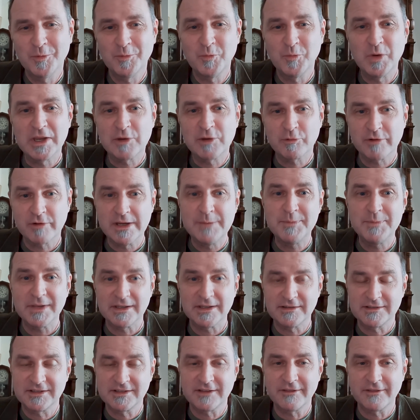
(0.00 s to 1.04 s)
we creep
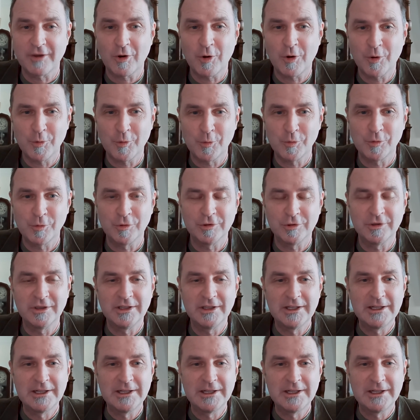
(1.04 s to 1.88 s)
into the whole